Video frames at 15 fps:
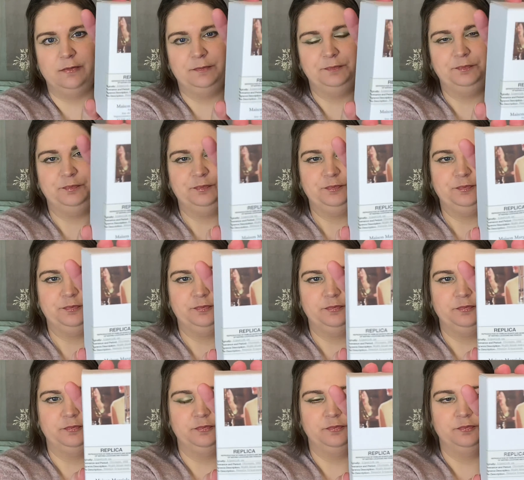
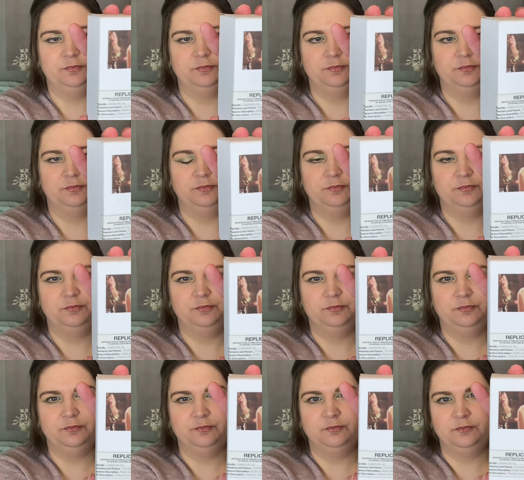
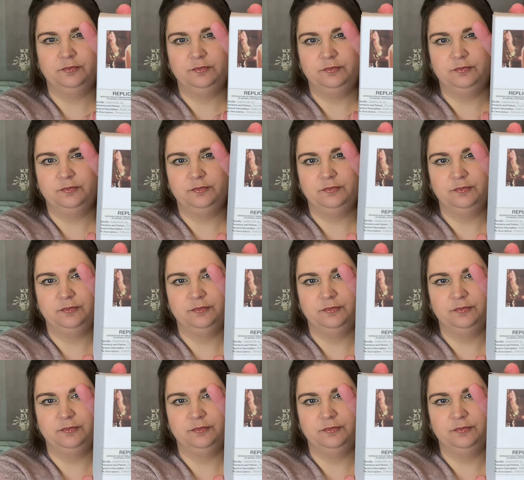[no speech]